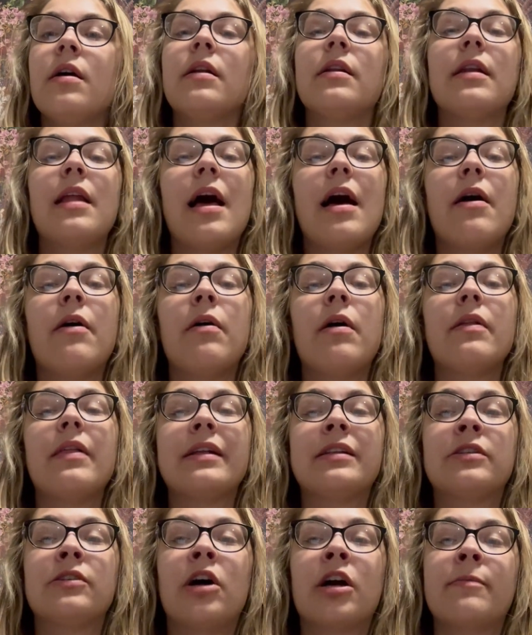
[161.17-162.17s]
Now I'd
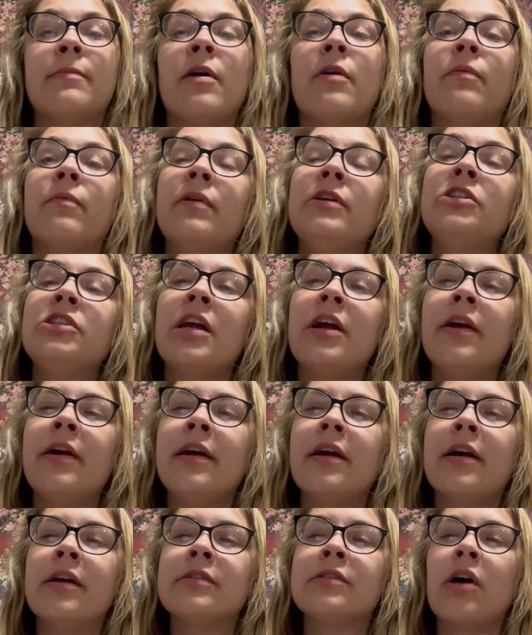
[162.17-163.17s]
like to talk about which
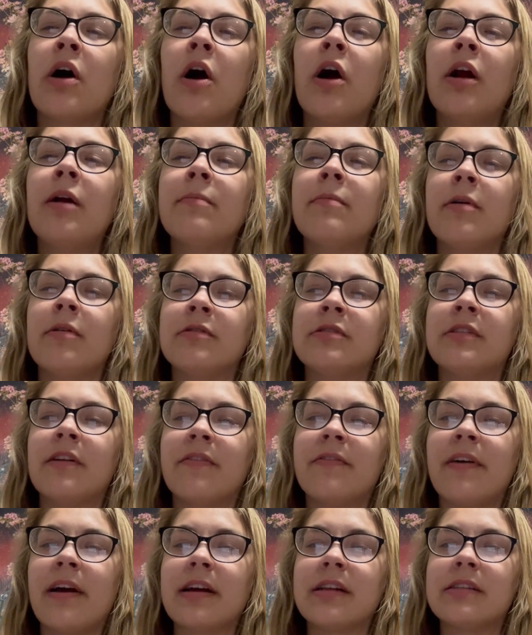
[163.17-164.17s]
areas are most
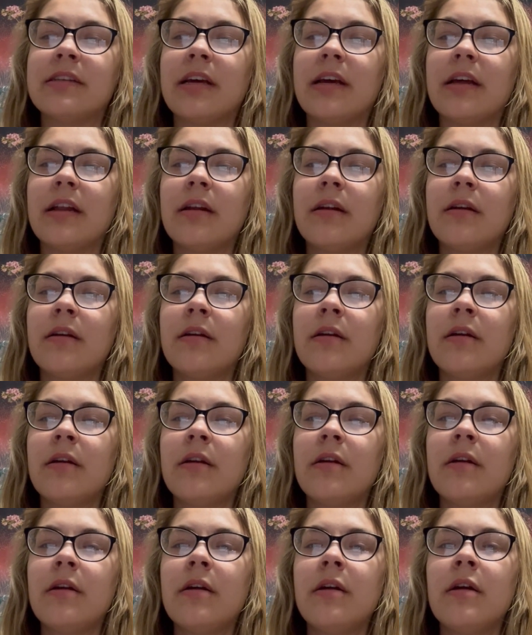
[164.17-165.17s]
affected.
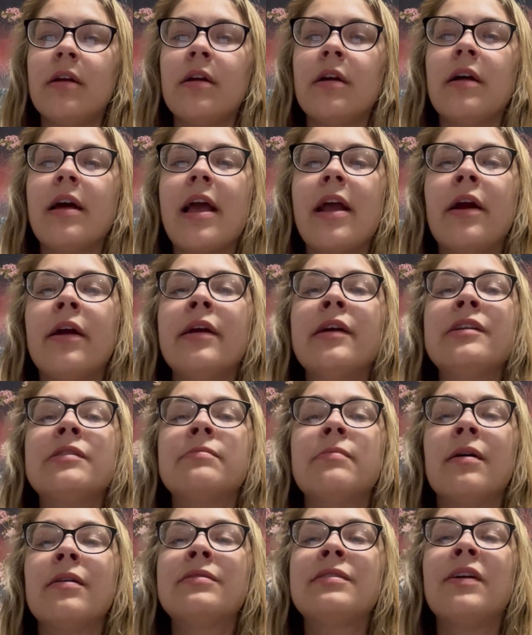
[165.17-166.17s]
Areas
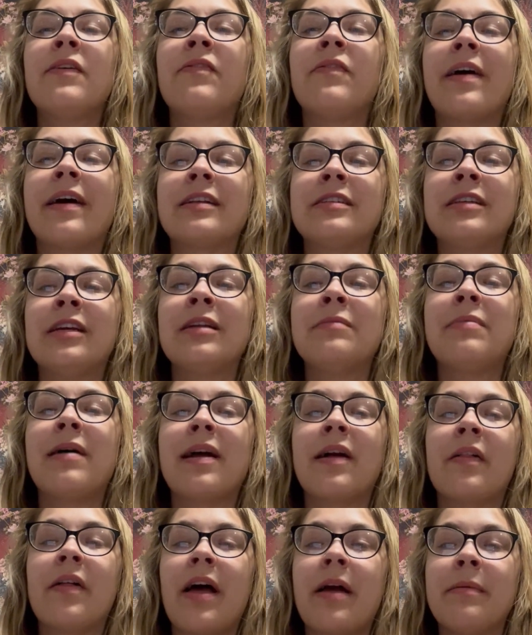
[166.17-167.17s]
most affected
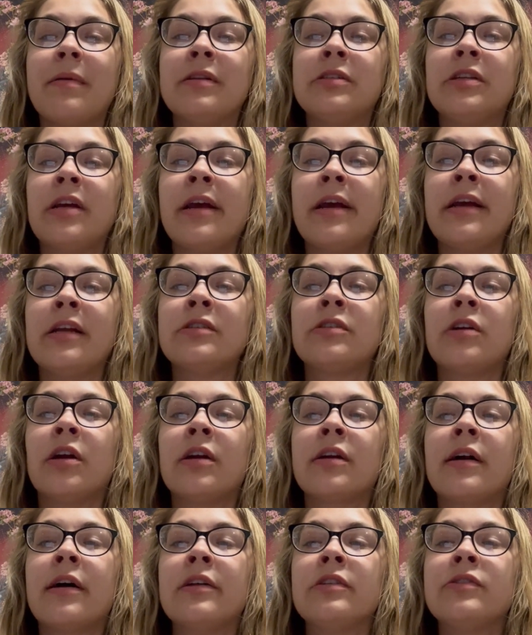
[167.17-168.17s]
by climate change
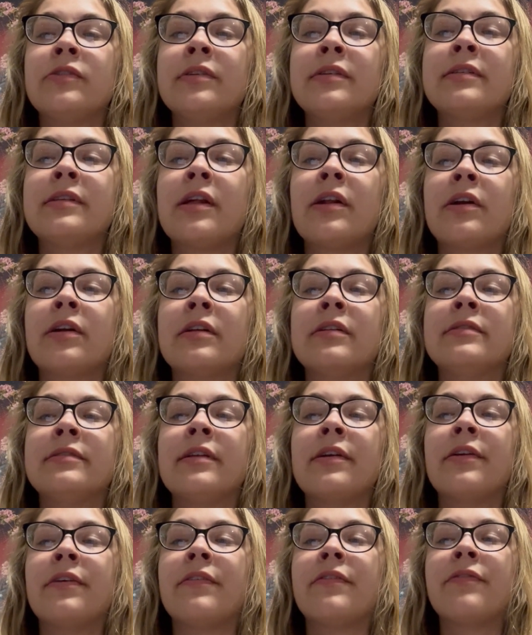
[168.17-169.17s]
are countries that are
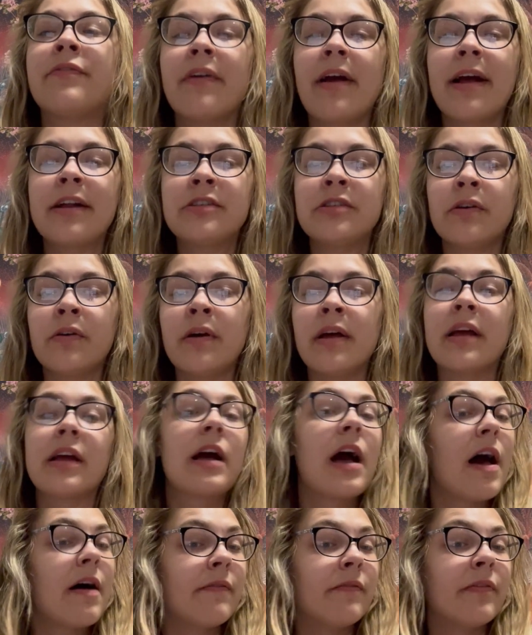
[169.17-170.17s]
considered fragile and
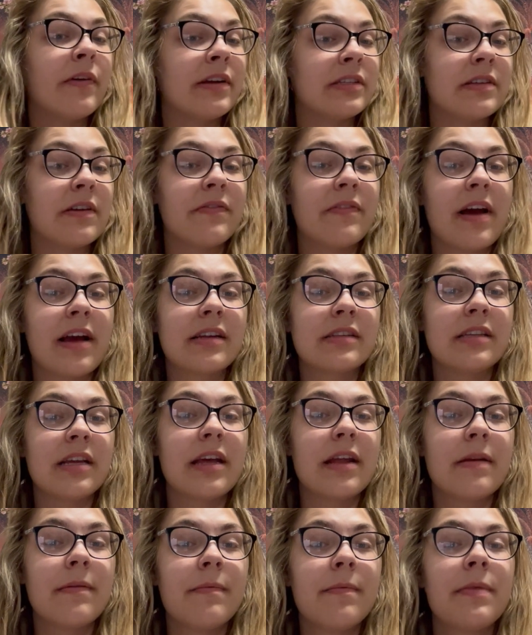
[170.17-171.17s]
conflict
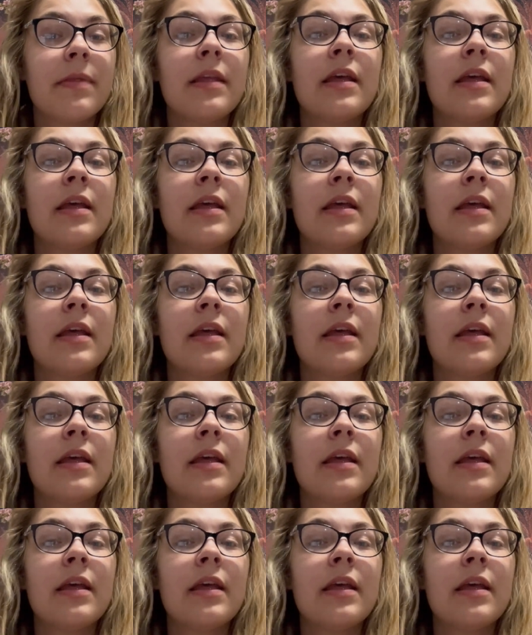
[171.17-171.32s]
affected.